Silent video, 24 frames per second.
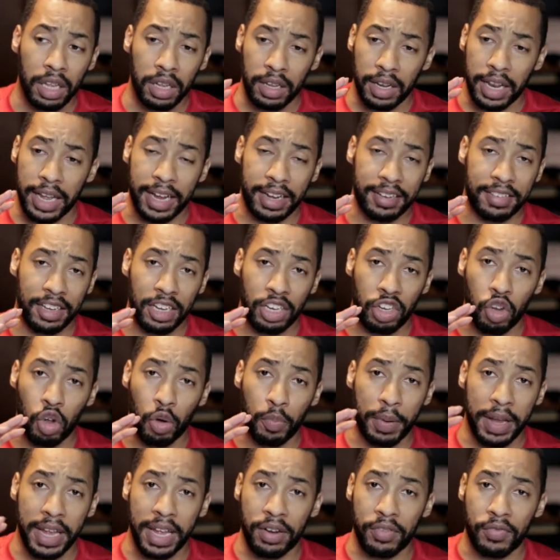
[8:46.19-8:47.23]
like I said, you'll
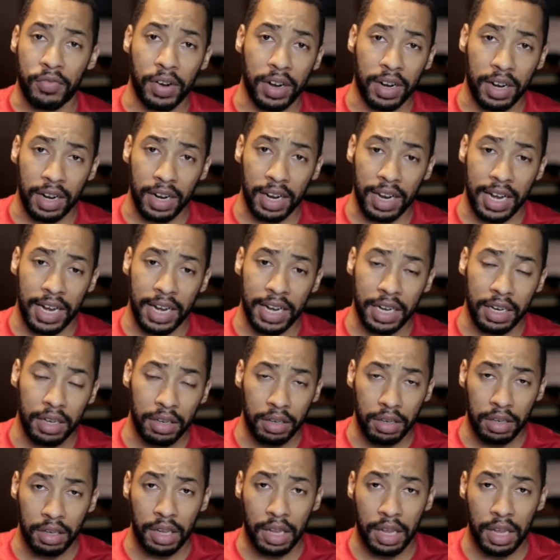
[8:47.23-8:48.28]
be in front of the line.
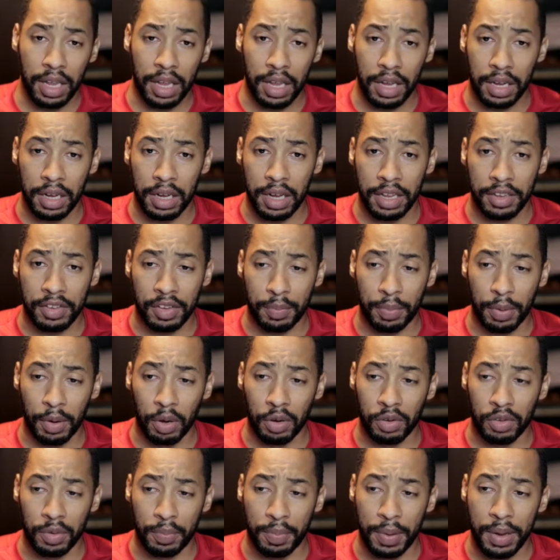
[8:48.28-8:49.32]
As
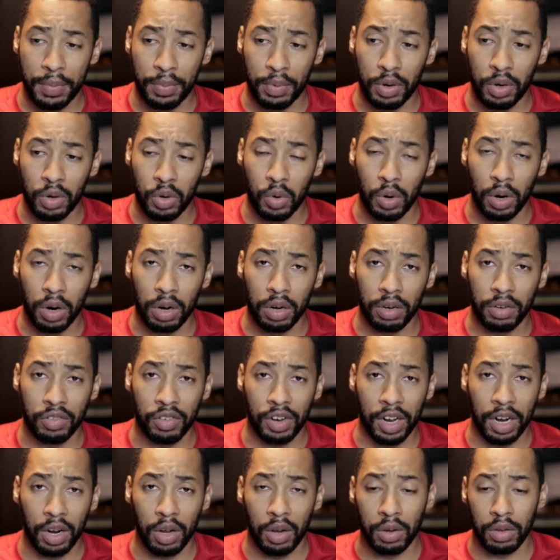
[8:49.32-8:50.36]
opposed to people who are
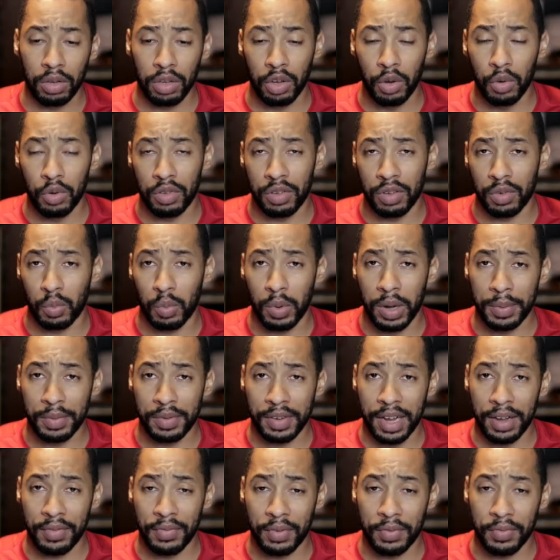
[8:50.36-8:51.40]
trying to use this
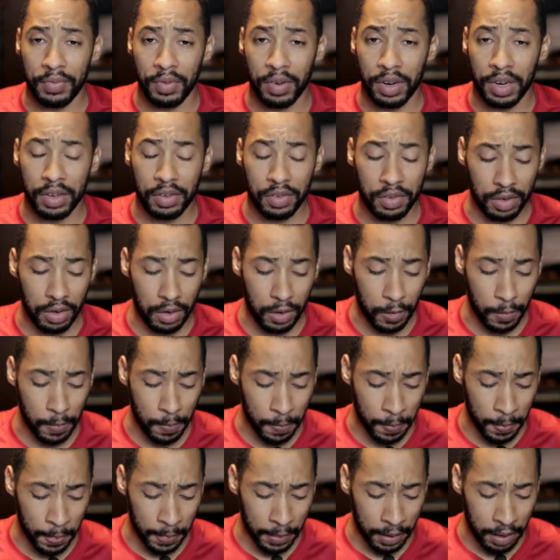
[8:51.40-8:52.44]
website for free. So
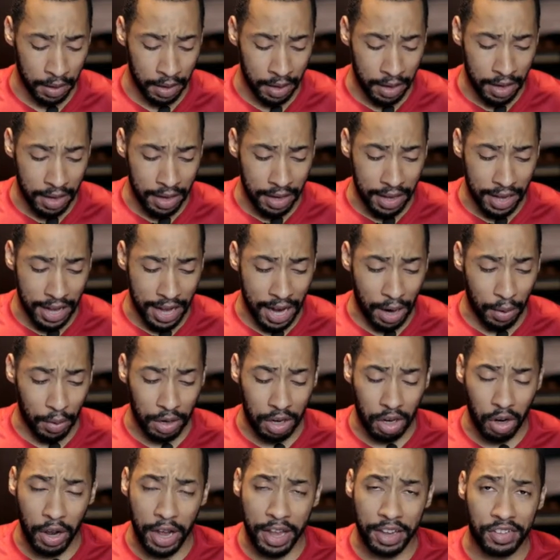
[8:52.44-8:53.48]
I would
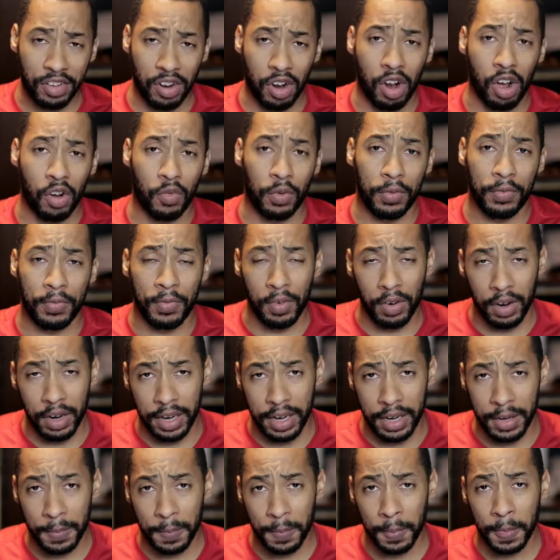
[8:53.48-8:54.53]
go ahead and start off with
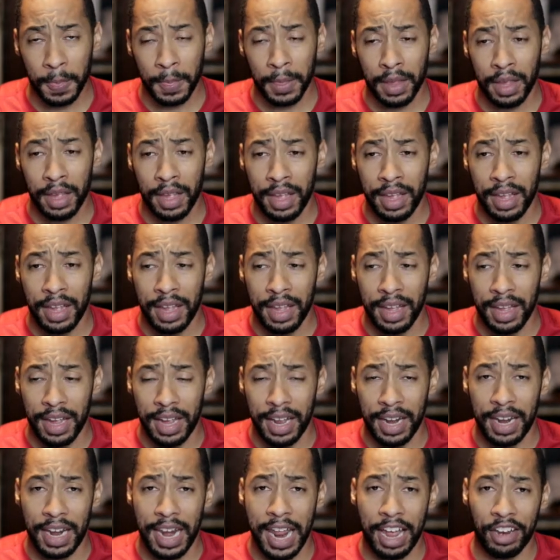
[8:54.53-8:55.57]
free,
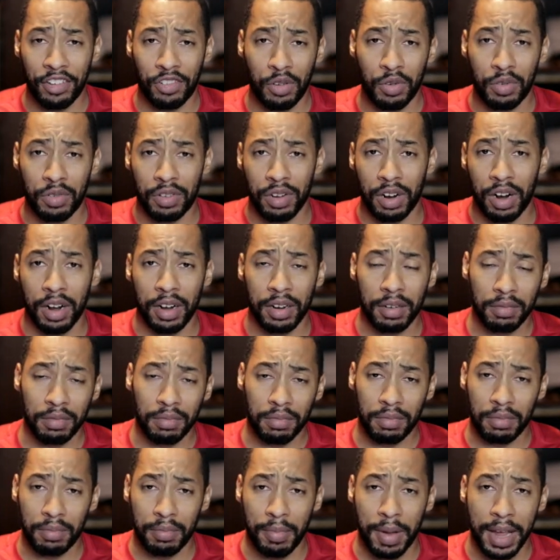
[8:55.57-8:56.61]
and then as you start
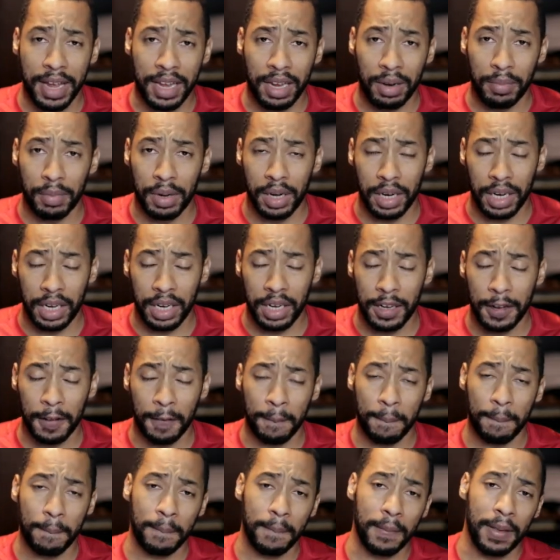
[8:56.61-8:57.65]
making money,
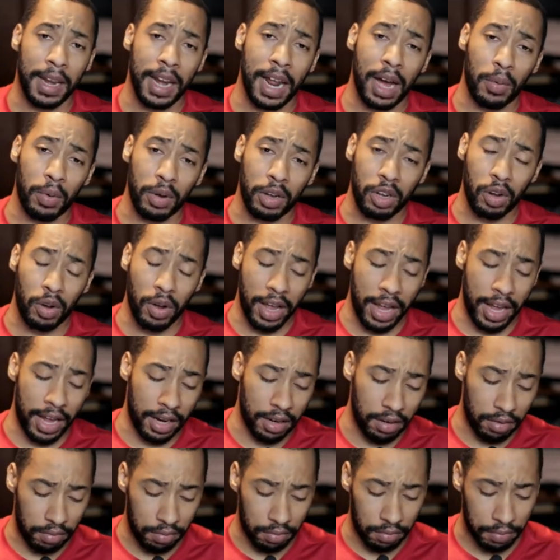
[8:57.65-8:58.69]
then I would go
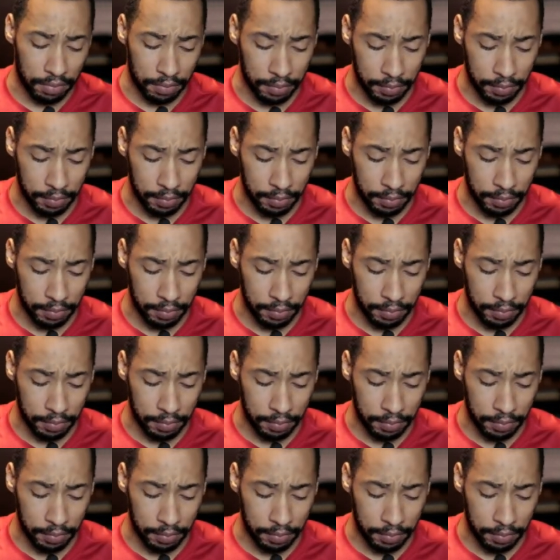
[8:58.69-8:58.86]
ahead and